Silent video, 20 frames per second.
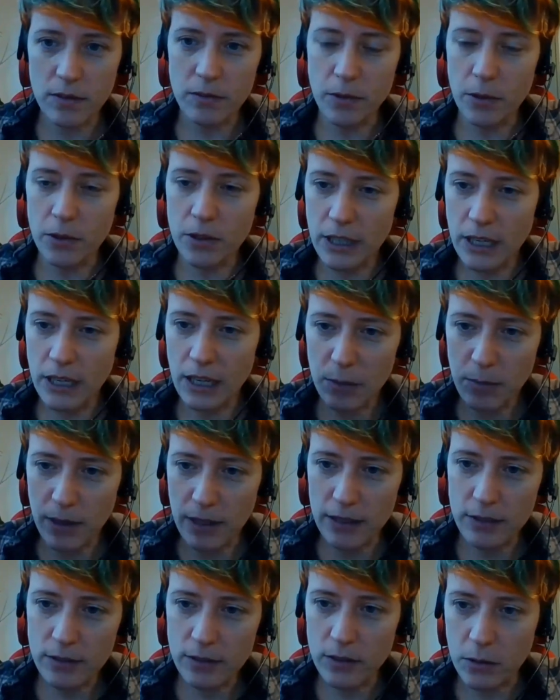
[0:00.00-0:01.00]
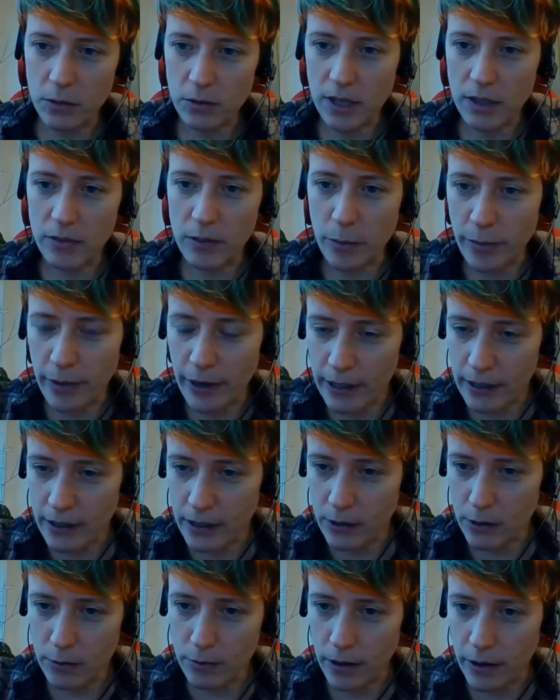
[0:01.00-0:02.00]
the vertically placed stones, have a
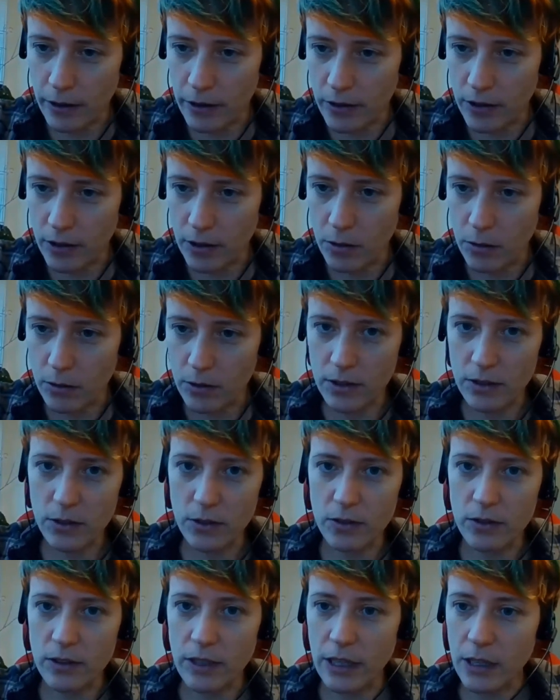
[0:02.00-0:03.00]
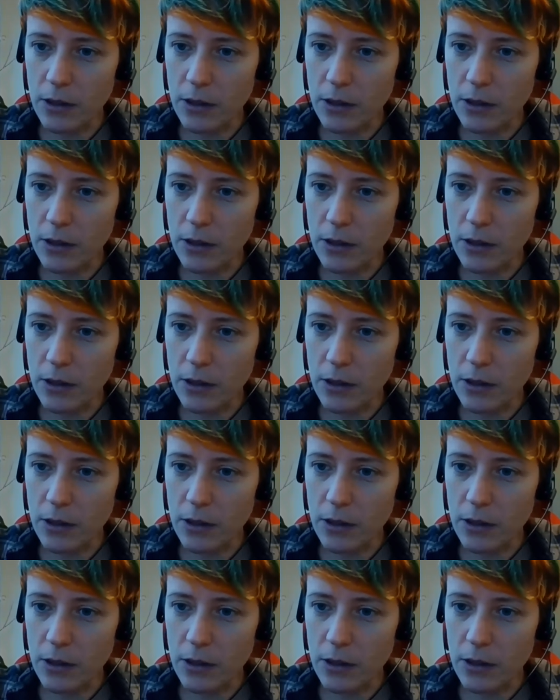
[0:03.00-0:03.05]
practical function, or is it just